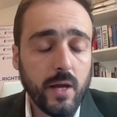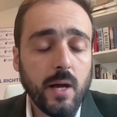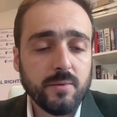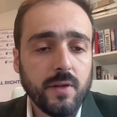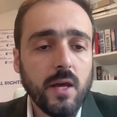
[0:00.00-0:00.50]
it
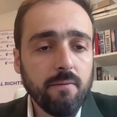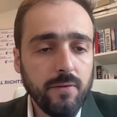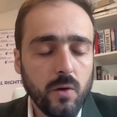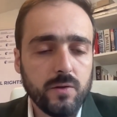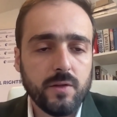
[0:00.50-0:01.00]
comes to the
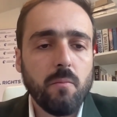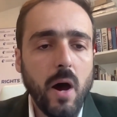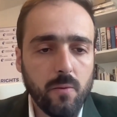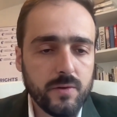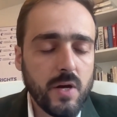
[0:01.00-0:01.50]
inflows of
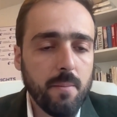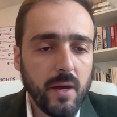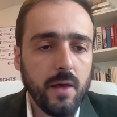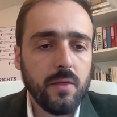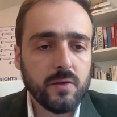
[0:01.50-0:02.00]
migrants
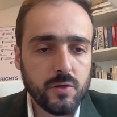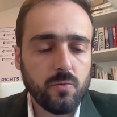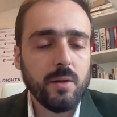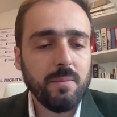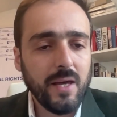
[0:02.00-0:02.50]
coming in, this is
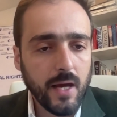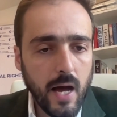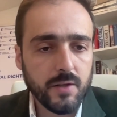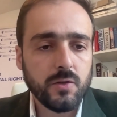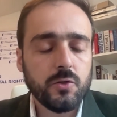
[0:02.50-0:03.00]
really being
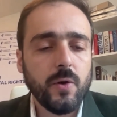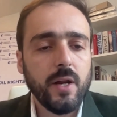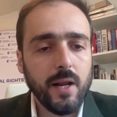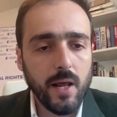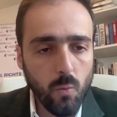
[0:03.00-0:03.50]

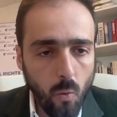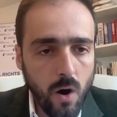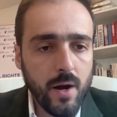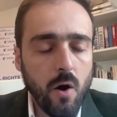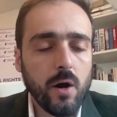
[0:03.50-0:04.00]
concentrated in
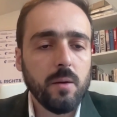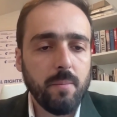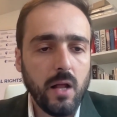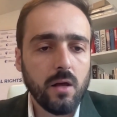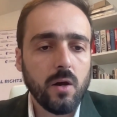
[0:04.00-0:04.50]
one
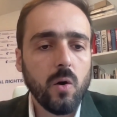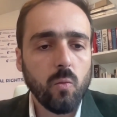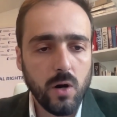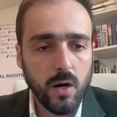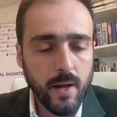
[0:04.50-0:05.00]
archipelago
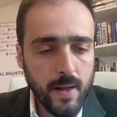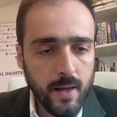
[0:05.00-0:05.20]
where,